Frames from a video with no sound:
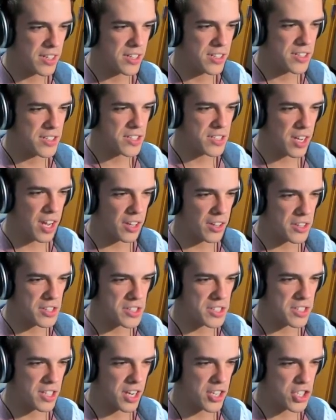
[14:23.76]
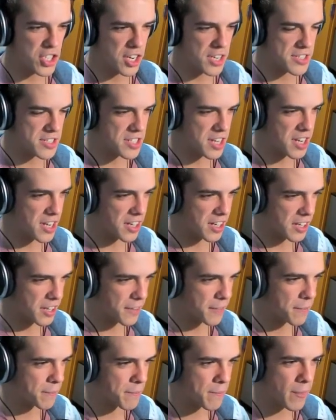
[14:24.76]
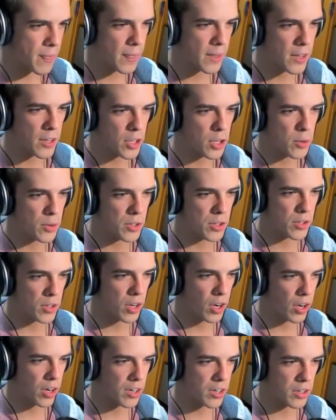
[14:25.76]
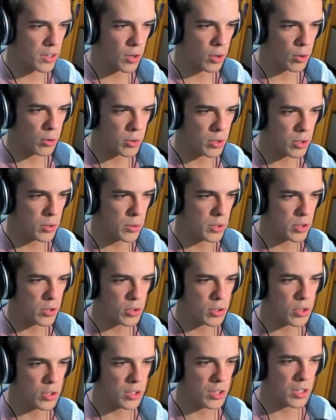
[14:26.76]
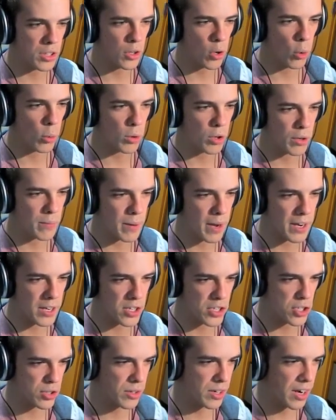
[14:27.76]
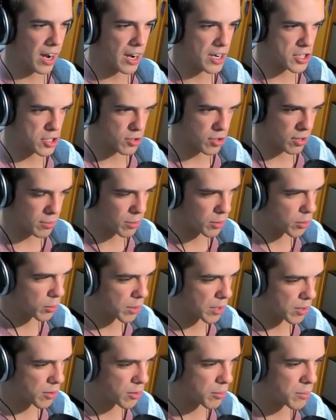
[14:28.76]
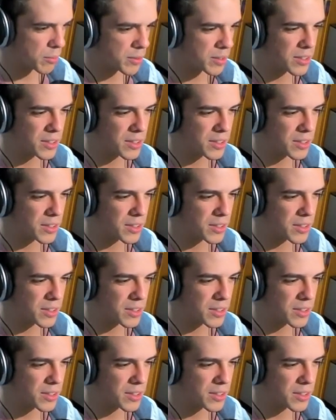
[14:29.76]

Silence, I shan't say it again. You and your god and no, you and your good and noble companion shall get ice cream on the way home.